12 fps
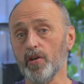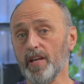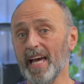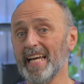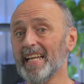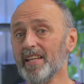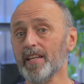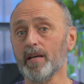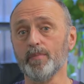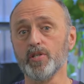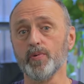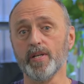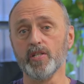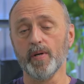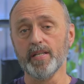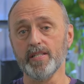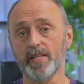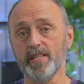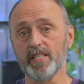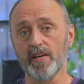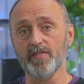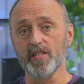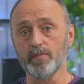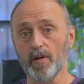you can get anything between 20 and
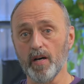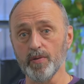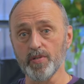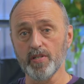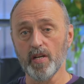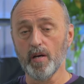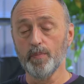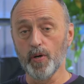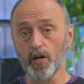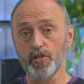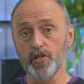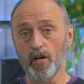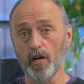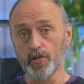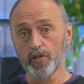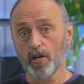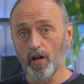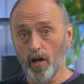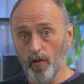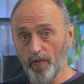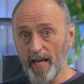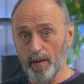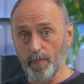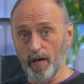70 miles per charge
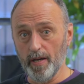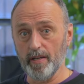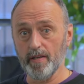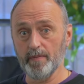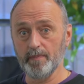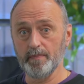on that bike.